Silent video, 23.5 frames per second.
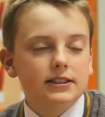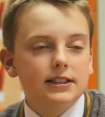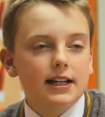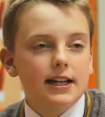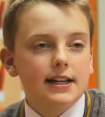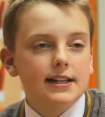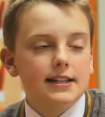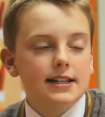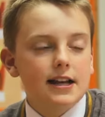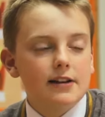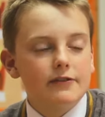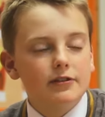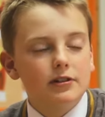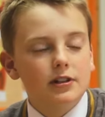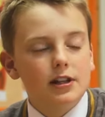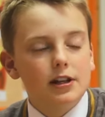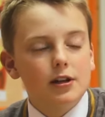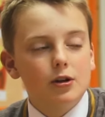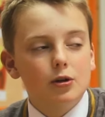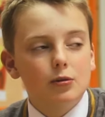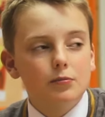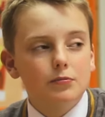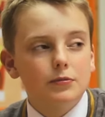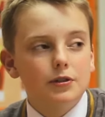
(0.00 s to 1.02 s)
say definitely
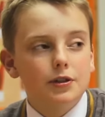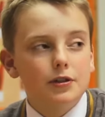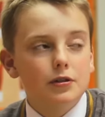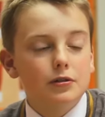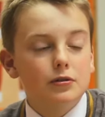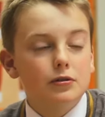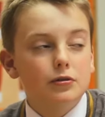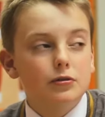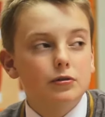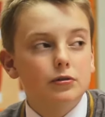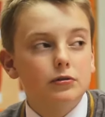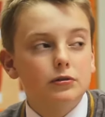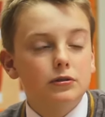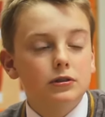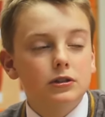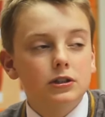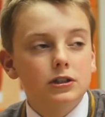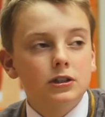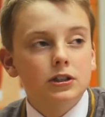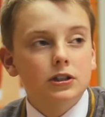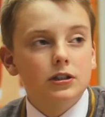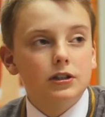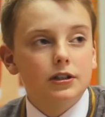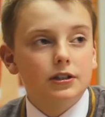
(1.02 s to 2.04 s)
come to the school,
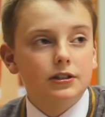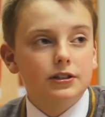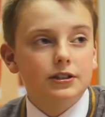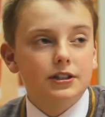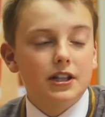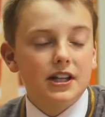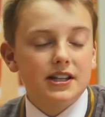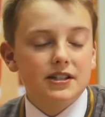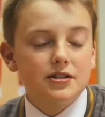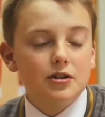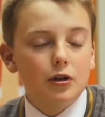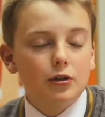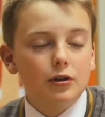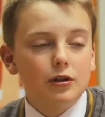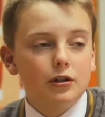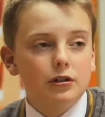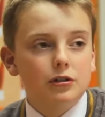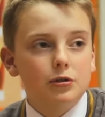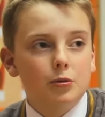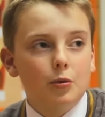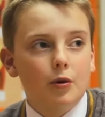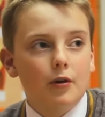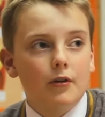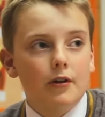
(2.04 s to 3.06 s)
because there's nothing to
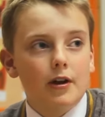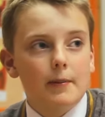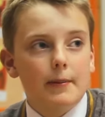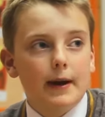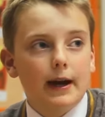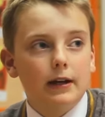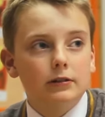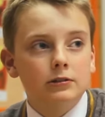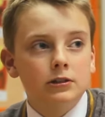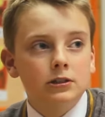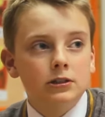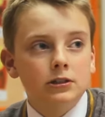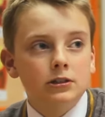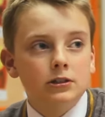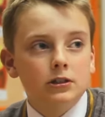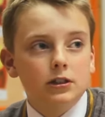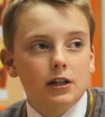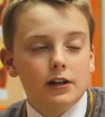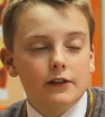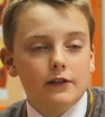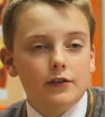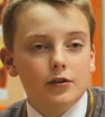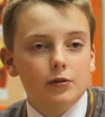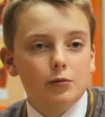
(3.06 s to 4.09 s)
worry about.
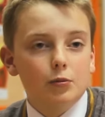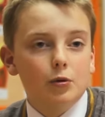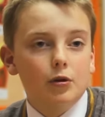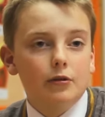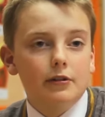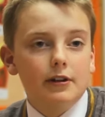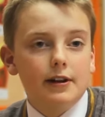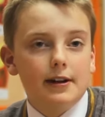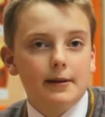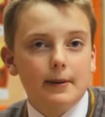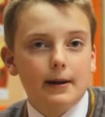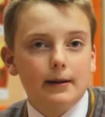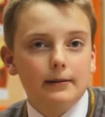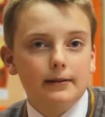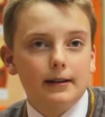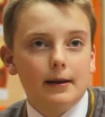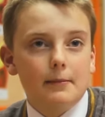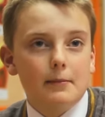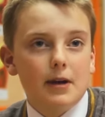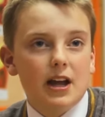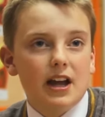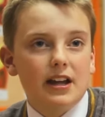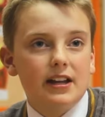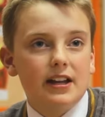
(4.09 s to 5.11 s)
If you're worried about like
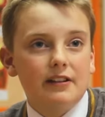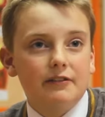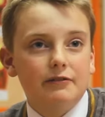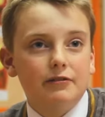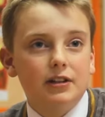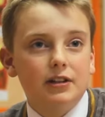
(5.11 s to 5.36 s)
making